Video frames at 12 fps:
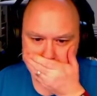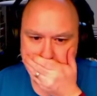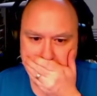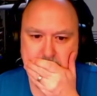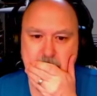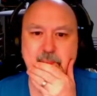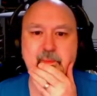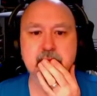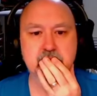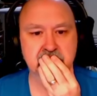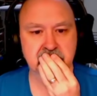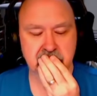
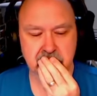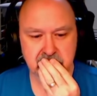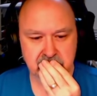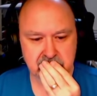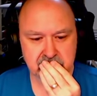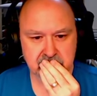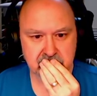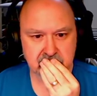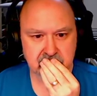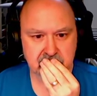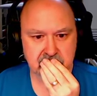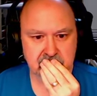
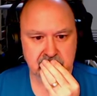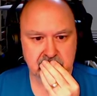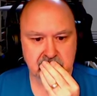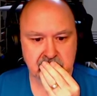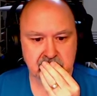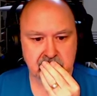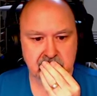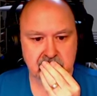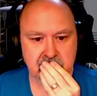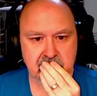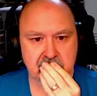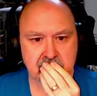[no speech]